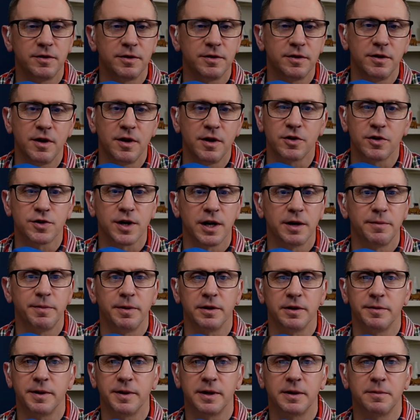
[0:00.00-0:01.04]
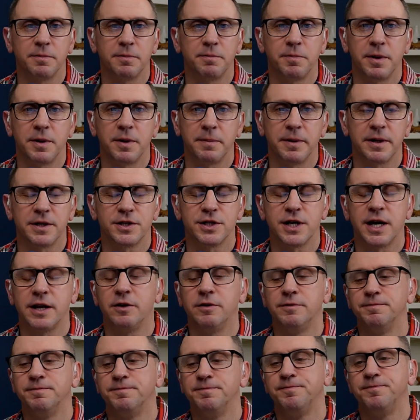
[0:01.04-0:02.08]
not trying to build a big
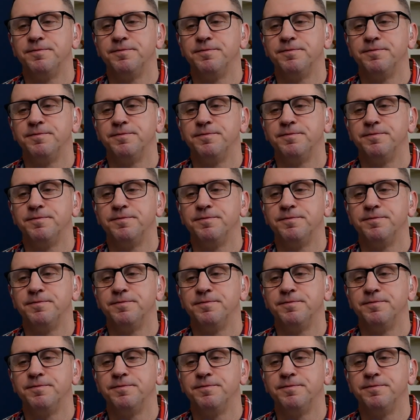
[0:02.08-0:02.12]
channel,